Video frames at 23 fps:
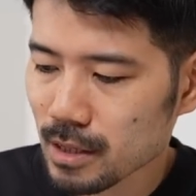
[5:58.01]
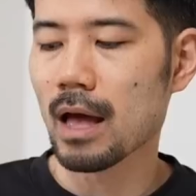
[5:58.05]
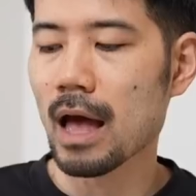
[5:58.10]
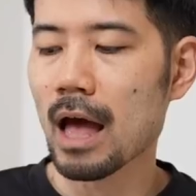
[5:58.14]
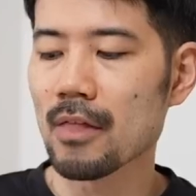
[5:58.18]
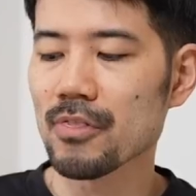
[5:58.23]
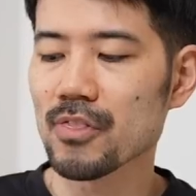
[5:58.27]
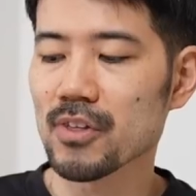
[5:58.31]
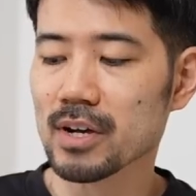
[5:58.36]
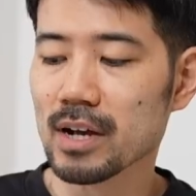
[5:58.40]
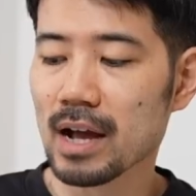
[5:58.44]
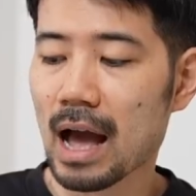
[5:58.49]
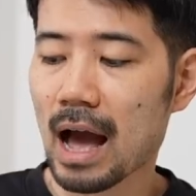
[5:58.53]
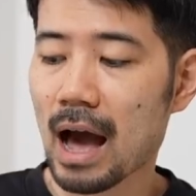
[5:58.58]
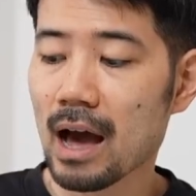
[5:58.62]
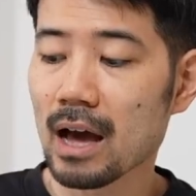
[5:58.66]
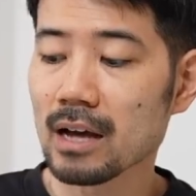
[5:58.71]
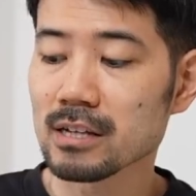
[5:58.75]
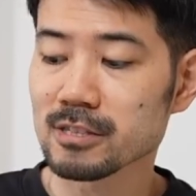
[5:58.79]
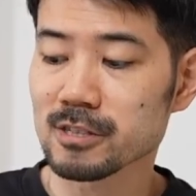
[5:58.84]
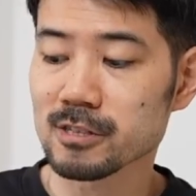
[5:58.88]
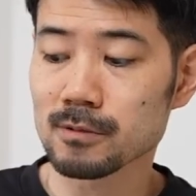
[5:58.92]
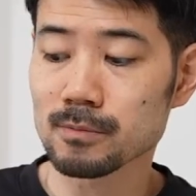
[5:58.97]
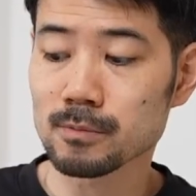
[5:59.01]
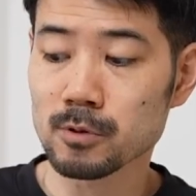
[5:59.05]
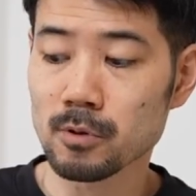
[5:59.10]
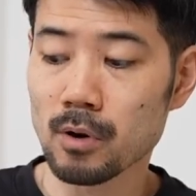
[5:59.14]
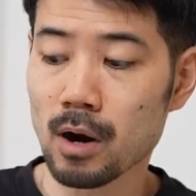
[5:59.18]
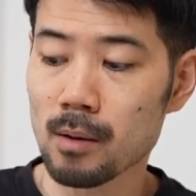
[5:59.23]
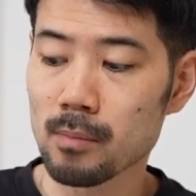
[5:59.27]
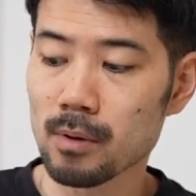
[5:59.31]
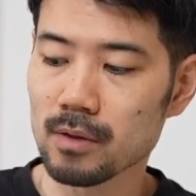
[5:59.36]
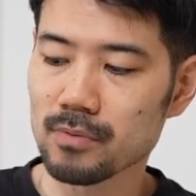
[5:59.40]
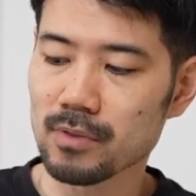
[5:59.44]
and the kinds of
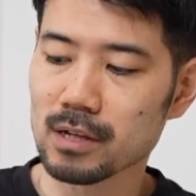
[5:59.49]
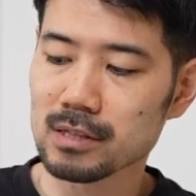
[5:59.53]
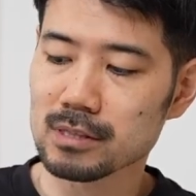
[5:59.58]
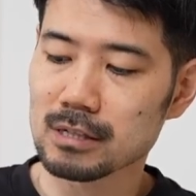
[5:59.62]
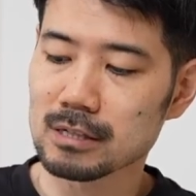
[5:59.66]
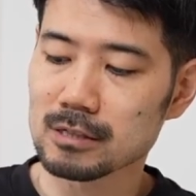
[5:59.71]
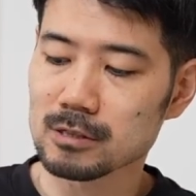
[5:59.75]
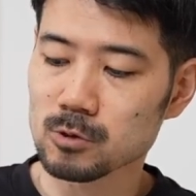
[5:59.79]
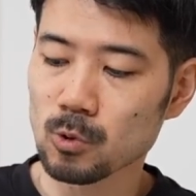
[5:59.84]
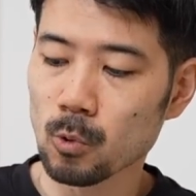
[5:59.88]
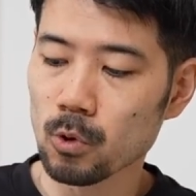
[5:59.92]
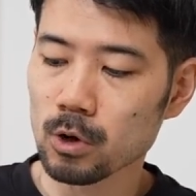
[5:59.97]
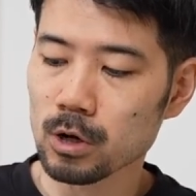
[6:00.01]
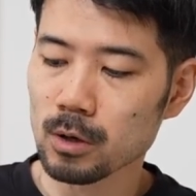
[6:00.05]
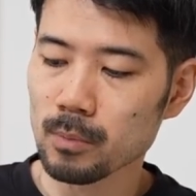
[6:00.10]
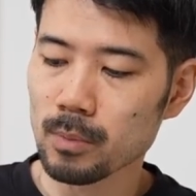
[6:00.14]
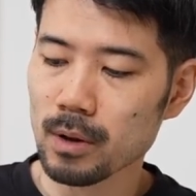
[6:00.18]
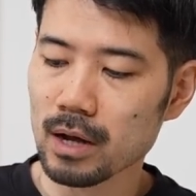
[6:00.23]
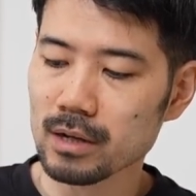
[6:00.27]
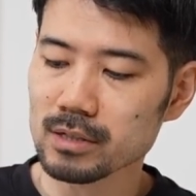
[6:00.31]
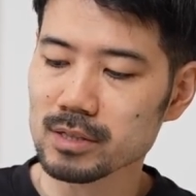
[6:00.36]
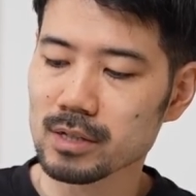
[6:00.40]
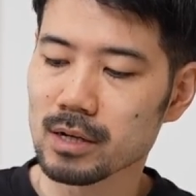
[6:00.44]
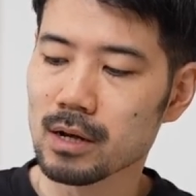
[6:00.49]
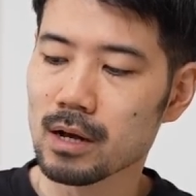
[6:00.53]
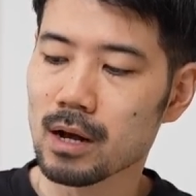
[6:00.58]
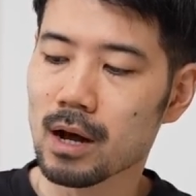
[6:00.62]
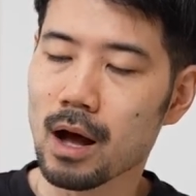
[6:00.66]
grammar that they talk about